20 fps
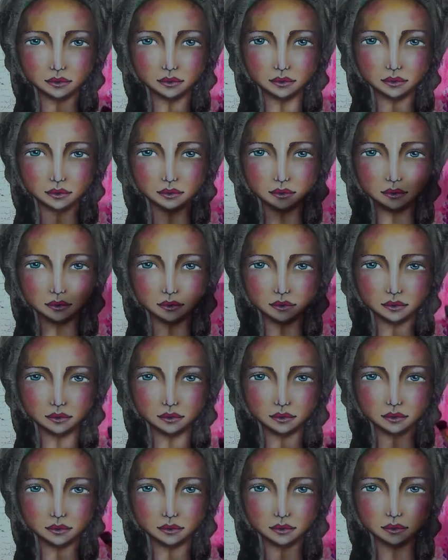
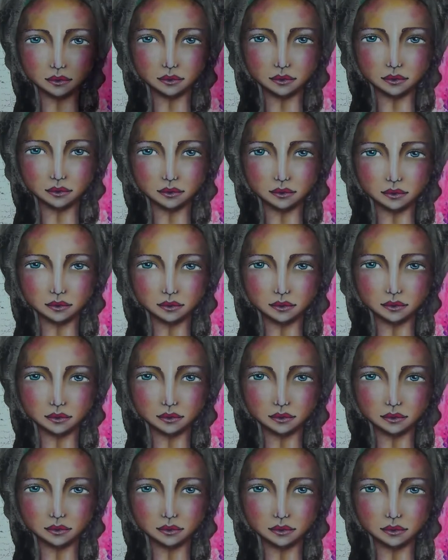
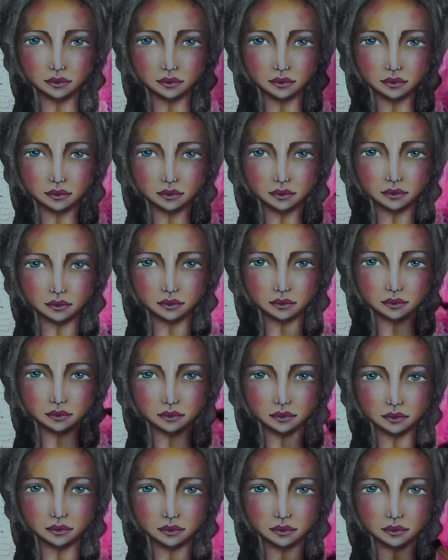
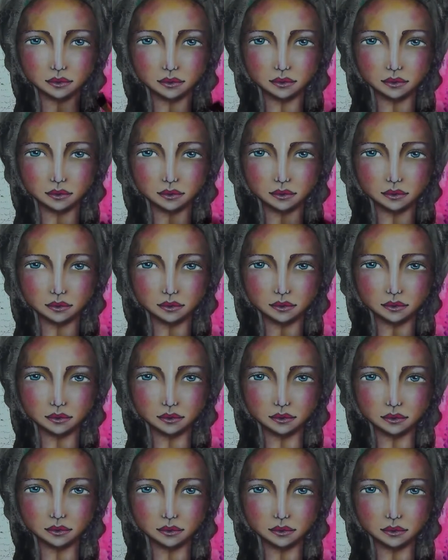
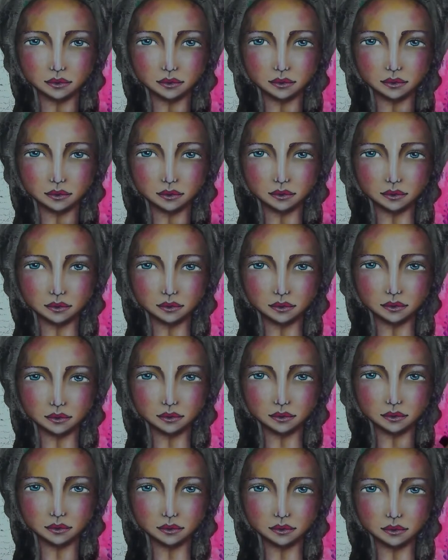
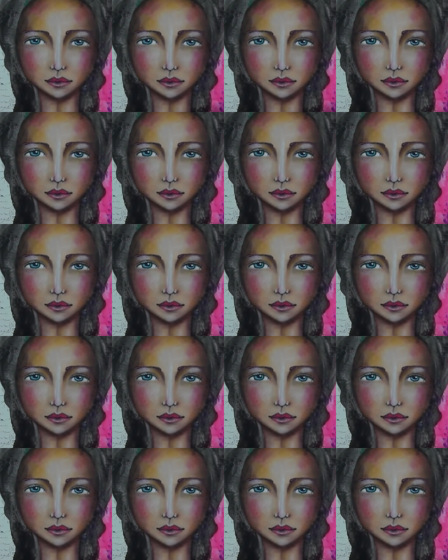(no one is talking)